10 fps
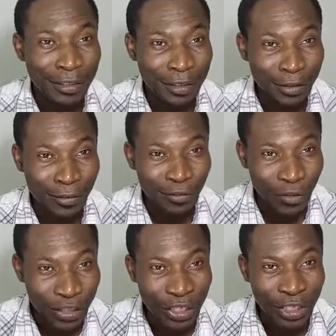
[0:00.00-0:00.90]

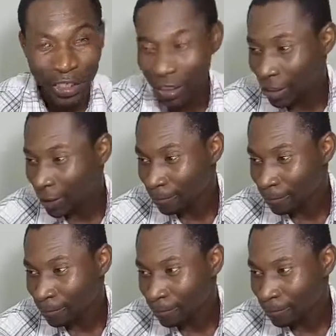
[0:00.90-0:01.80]
free
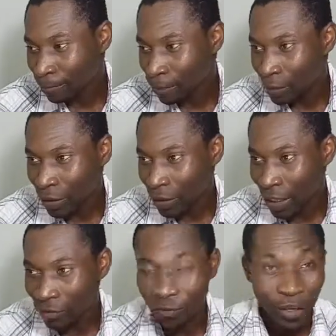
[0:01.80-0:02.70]
and
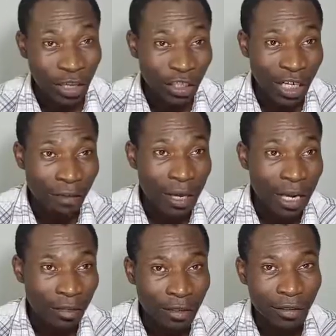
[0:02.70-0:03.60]
fragile men,
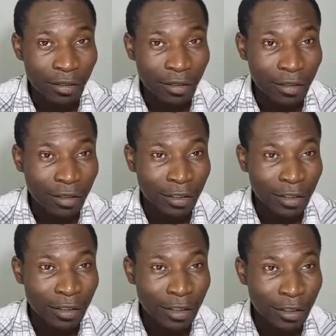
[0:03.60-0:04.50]

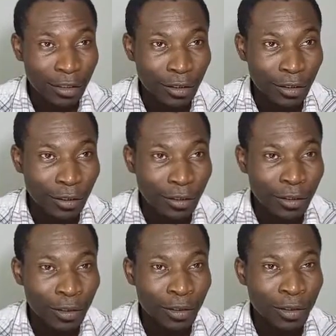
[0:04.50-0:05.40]
you know,
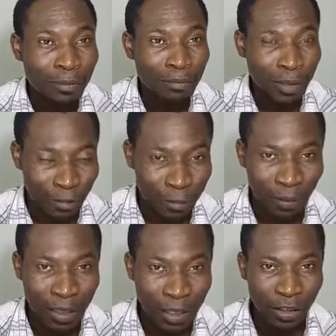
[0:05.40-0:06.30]
people
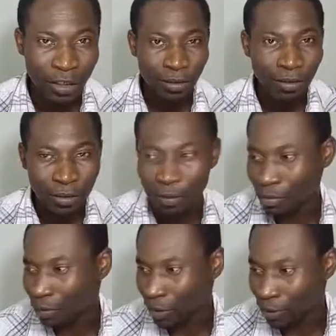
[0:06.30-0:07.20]
like you,
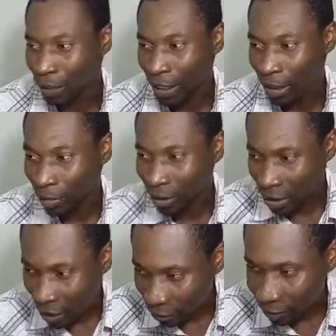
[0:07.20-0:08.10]
people like
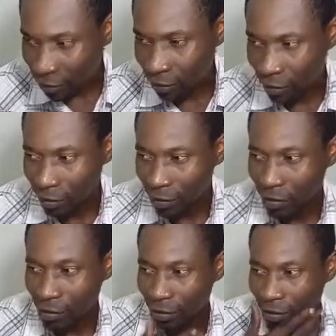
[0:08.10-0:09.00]
myself.
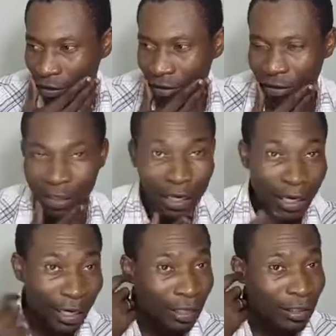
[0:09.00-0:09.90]

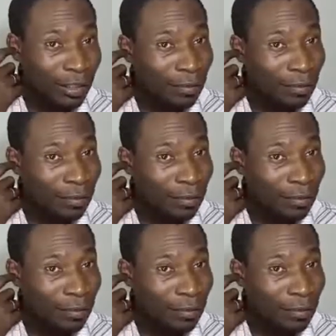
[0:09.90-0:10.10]
And